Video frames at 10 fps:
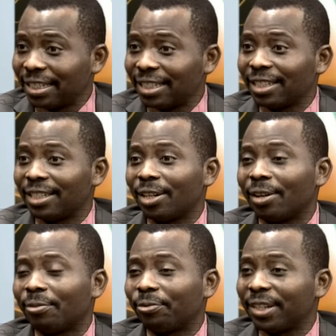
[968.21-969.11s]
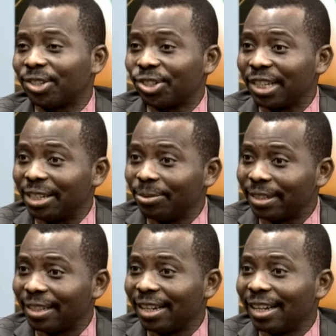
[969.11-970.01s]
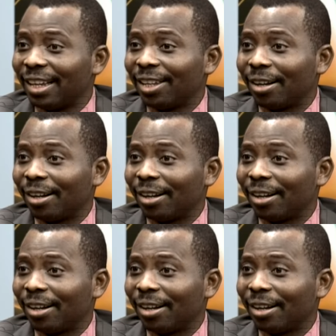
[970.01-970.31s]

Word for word: That's right. Your, your face gloves shield, are P P E.